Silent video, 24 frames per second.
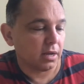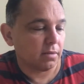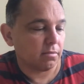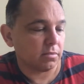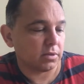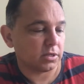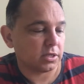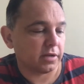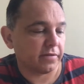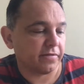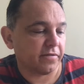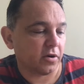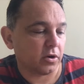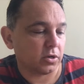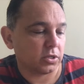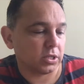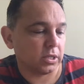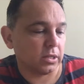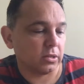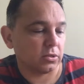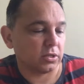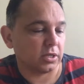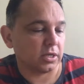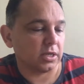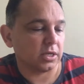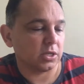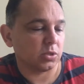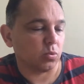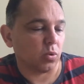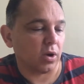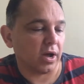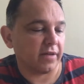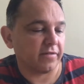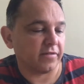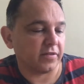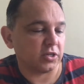Mr. Fox looked at his
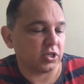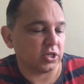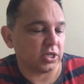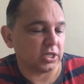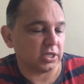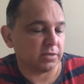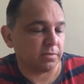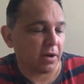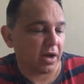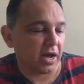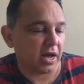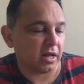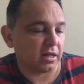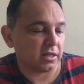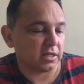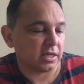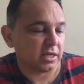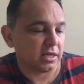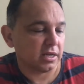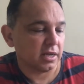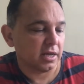wife and she smiled.